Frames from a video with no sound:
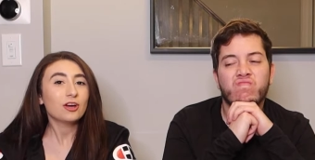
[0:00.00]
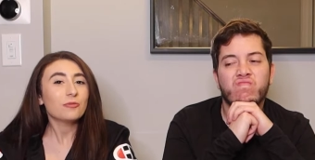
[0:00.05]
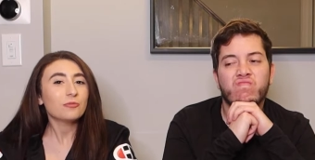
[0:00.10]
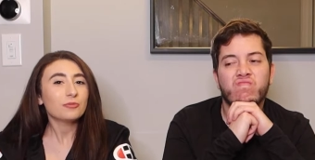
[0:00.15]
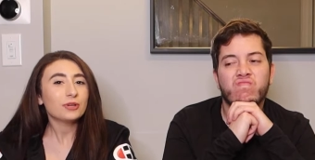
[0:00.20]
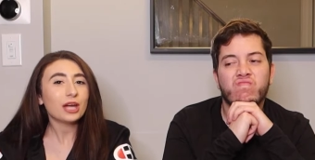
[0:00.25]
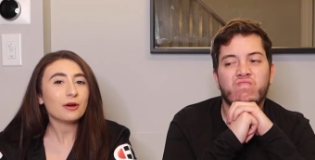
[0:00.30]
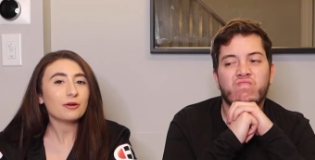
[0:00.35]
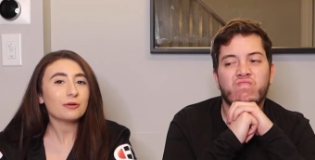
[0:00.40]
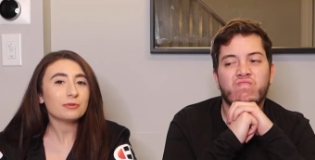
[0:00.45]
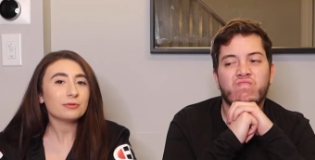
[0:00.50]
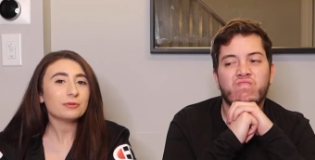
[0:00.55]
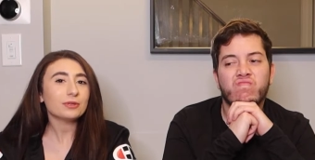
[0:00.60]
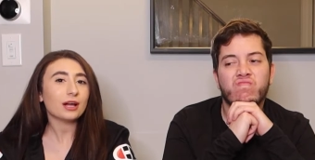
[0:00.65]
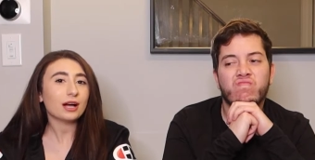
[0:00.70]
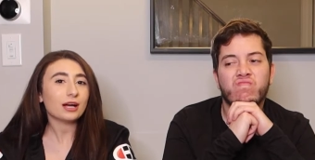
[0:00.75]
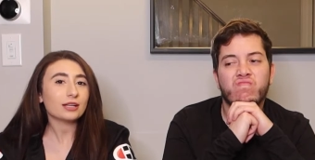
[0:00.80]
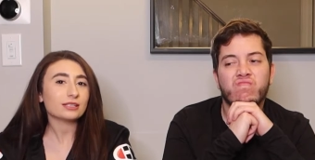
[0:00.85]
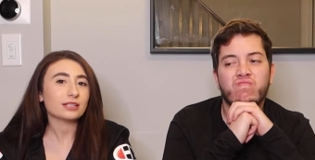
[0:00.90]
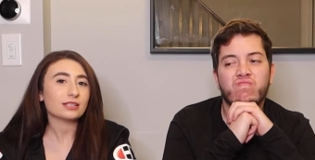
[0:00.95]
Speaker 1: But yeah, when people
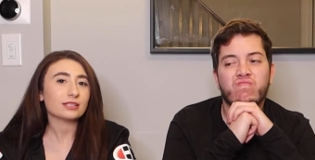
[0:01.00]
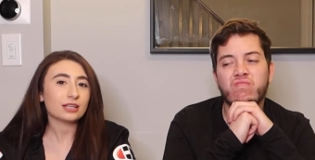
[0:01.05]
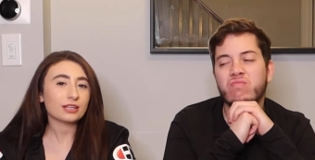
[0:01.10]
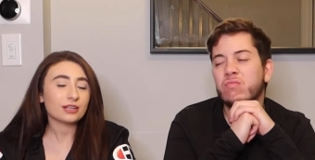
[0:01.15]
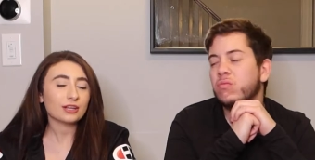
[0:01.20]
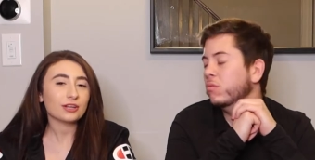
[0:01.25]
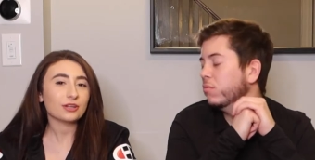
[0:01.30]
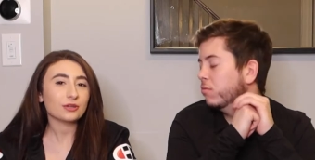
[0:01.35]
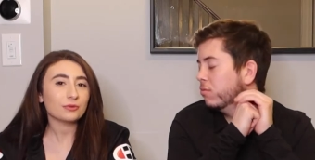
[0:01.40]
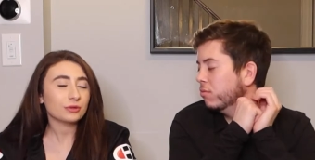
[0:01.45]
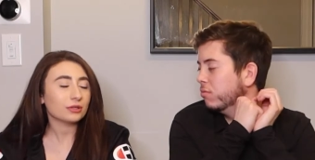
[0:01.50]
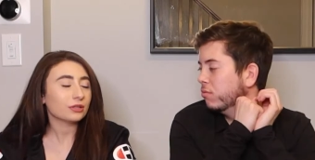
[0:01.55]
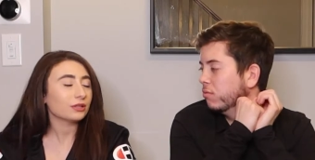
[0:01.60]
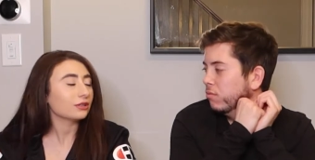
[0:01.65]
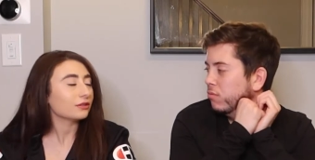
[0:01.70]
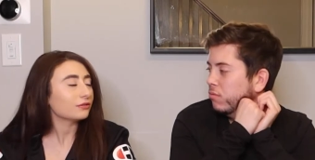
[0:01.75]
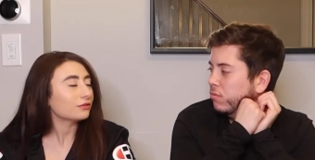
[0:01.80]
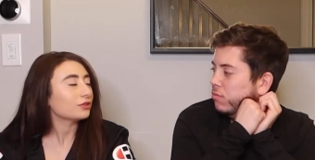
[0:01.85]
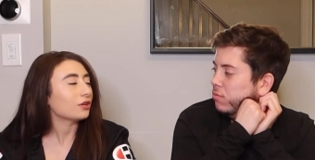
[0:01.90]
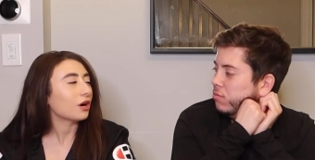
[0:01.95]
ask, I say that you're a really
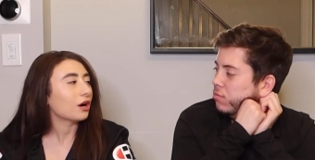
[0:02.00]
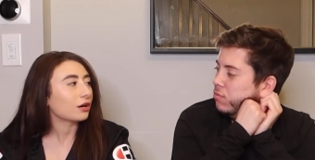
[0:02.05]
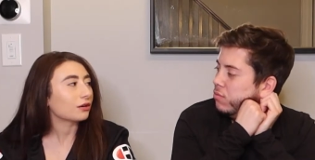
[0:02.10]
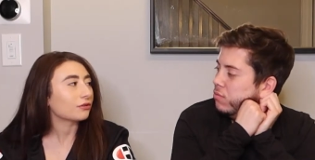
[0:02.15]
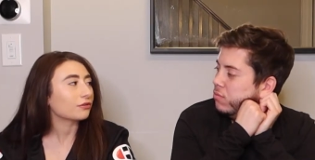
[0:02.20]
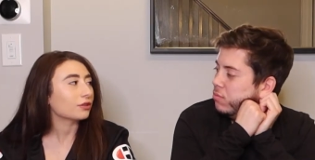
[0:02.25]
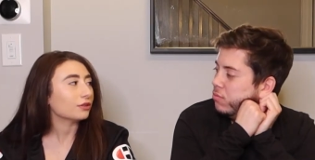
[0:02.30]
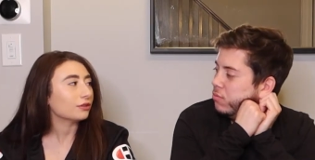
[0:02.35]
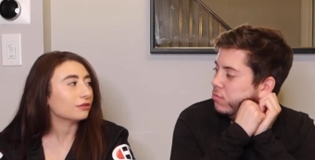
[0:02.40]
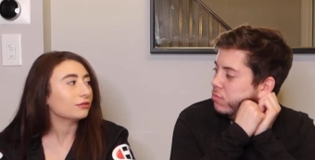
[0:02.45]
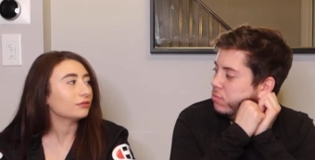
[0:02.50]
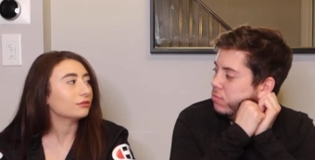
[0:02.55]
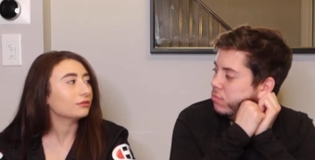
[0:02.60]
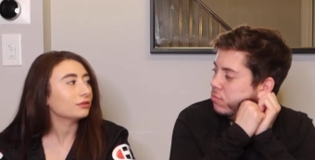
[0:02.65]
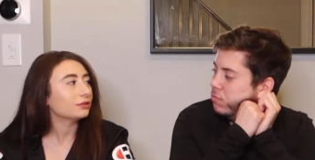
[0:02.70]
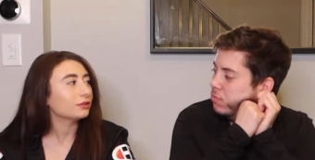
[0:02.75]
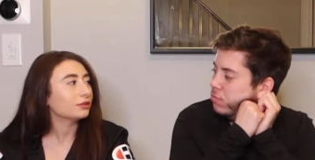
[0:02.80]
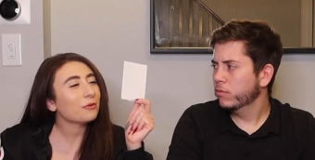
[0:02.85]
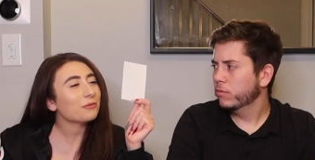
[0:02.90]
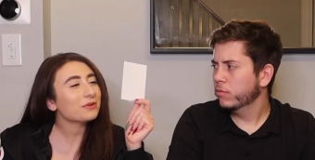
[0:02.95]
good photographer.
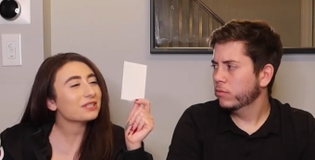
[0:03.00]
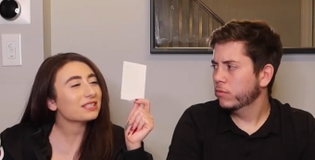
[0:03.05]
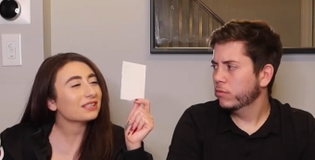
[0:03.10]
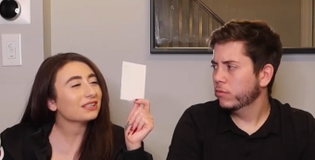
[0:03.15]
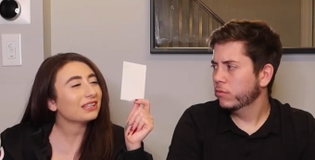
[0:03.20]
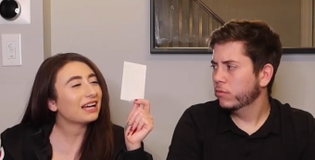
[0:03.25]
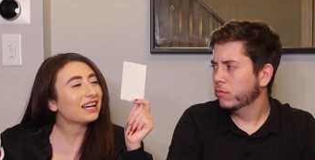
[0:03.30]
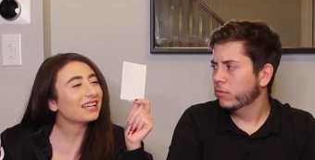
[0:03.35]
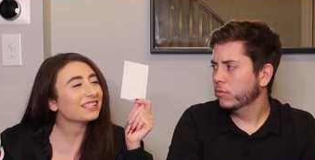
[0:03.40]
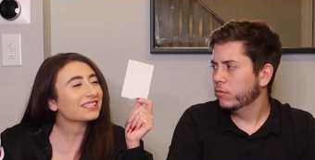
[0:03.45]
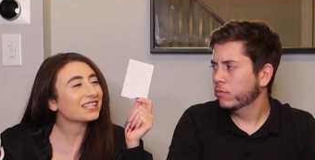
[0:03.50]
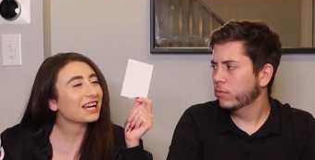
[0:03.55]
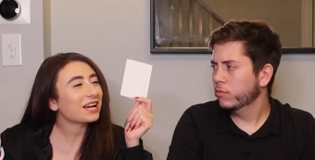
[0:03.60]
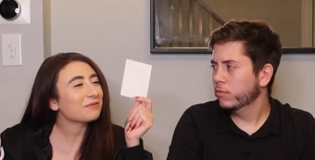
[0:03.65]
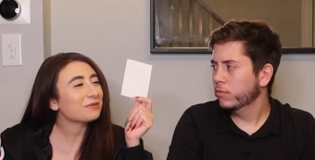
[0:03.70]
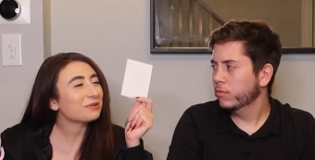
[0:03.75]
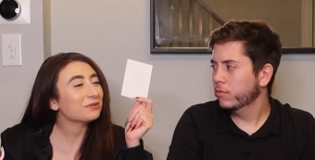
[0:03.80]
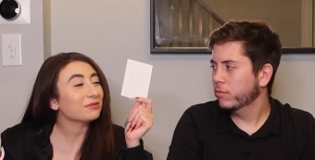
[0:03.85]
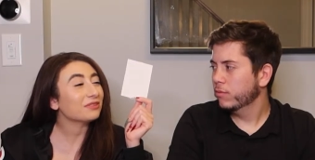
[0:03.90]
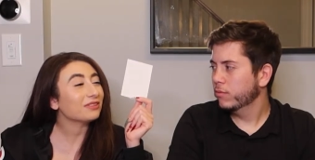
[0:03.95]
When was the last
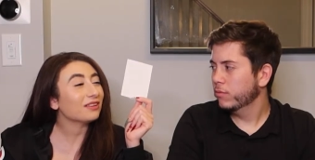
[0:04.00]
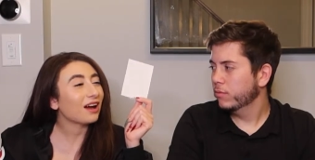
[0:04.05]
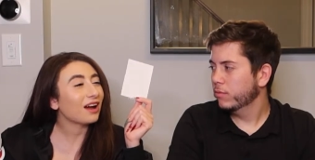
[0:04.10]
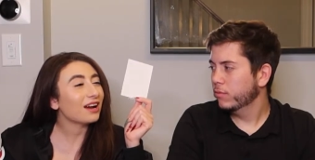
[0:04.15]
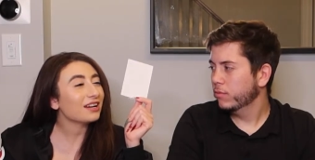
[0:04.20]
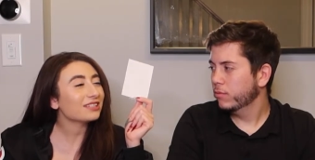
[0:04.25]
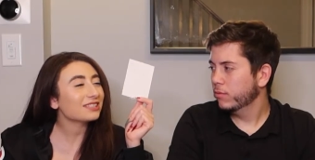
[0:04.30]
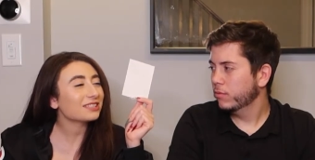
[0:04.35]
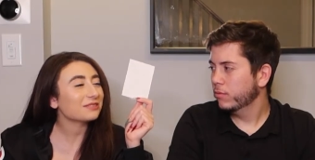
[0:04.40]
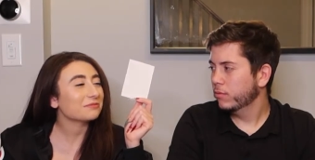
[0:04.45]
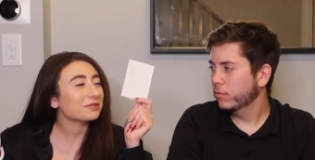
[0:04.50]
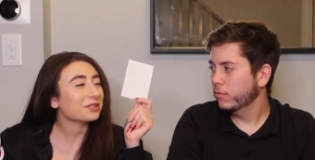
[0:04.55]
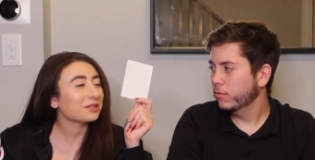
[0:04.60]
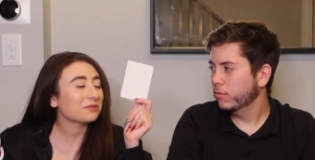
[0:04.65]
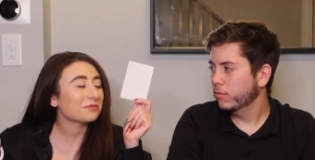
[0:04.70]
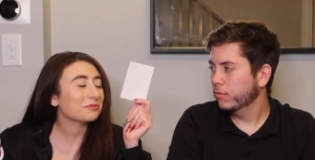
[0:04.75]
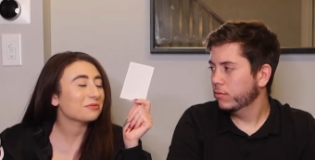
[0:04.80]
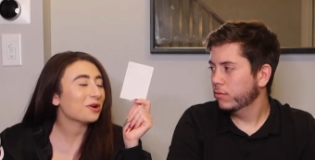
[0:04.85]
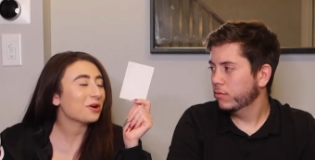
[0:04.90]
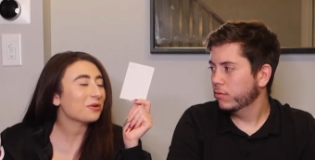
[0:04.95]
time you lied to me and